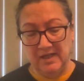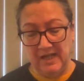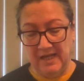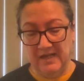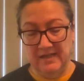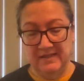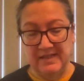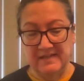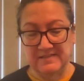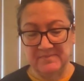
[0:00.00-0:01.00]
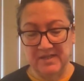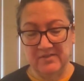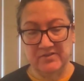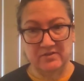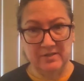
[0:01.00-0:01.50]
And that's my
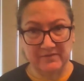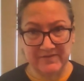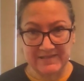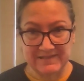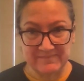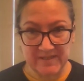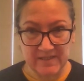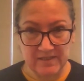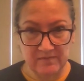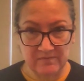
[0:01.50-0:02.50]
alternative assessment